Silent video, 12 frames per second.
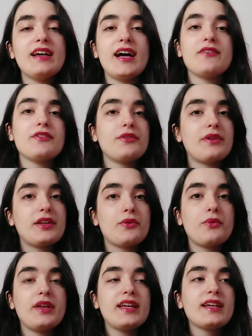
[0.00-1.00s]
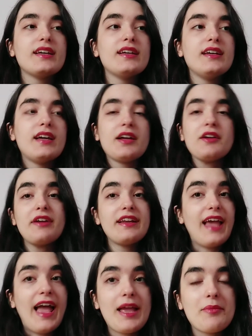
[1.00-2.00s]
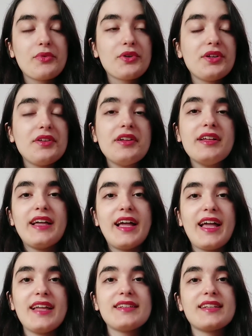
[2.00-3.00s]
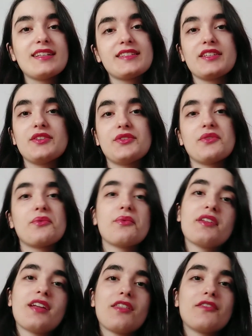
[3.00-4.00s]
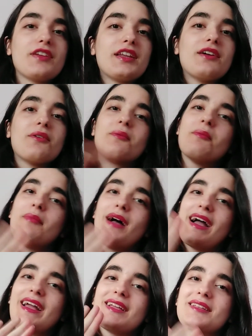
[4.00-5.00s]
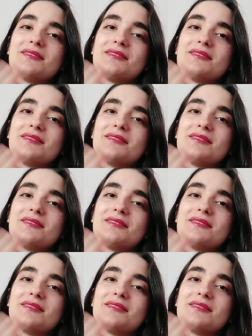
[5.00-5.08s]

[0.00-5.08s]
Have a great week, a great April, and I'll see you soon with another video. Bye!